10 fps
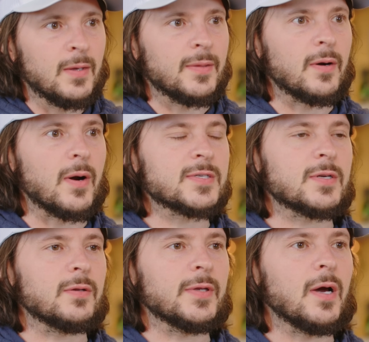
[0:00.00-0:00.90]
There are
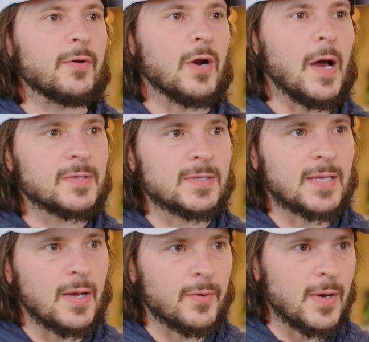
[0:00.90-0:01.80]
certainly other options
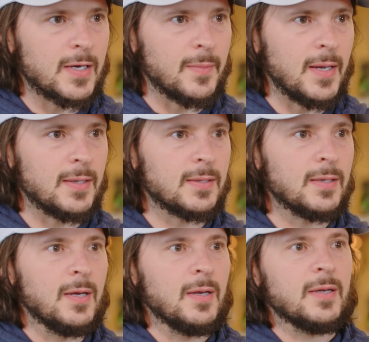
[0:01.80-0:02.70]
that I would recommend,
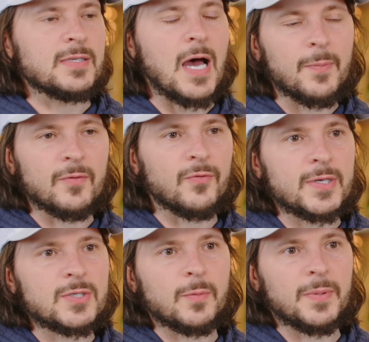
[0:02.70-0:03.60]
top of
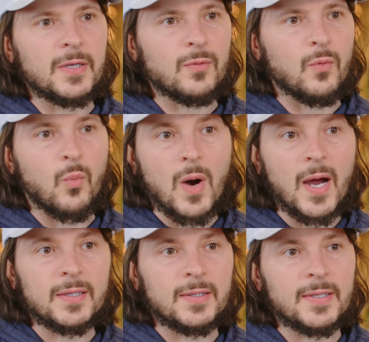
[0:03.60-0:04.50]
which would be
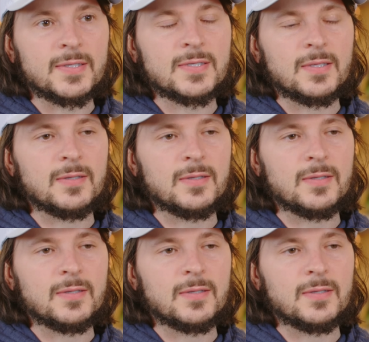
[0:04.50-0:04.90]
Y Yeast